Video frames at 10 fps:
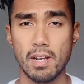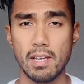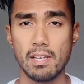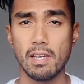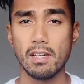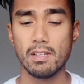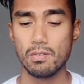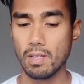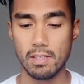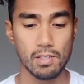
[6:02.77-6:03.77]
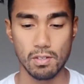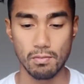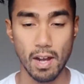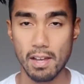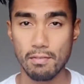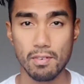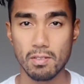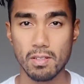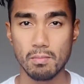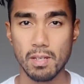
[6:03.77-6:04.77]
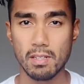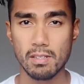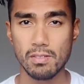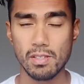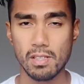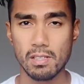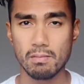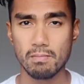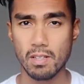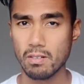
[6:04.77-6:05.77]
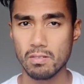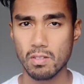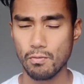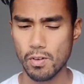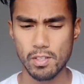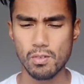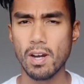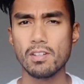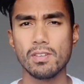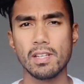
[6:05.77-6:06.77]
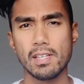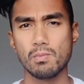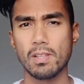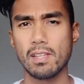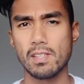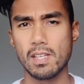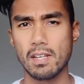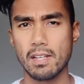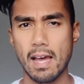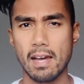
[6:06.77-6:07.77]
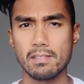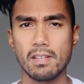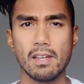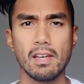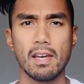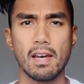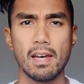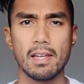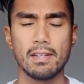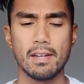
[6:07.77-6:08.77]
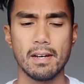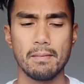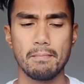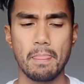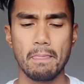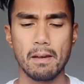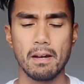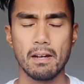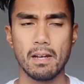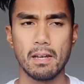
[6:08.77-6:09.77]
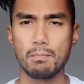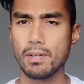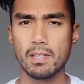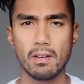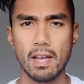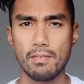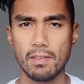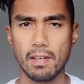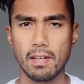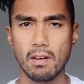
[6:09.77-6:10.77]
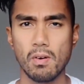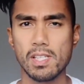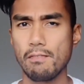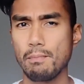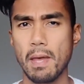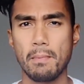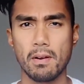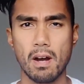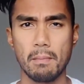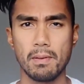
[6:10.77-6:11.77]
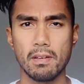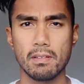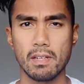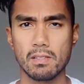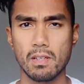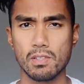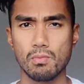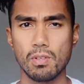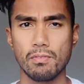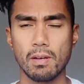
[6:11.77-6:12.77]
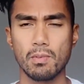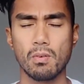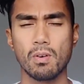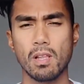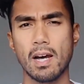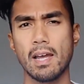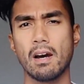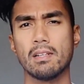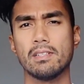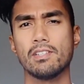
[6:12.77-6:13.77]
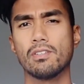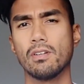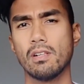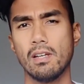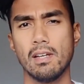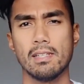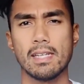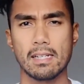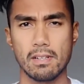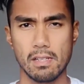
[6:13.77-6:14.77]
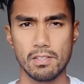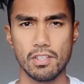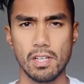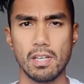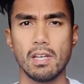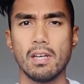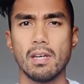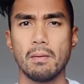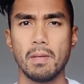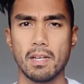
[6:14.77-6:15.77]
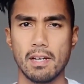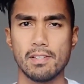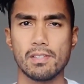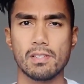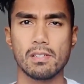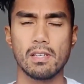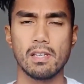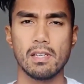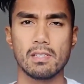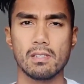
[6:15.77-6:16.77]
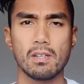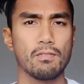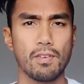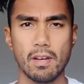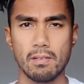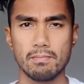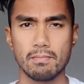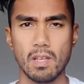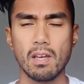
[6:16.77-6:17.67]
money to at least survive for a little bit in New Zealand. So 4,200 is what they set it at, and print out everything. Always have a paper copy. That's a rule of thumb. Don't rely on digital technology because it could fail.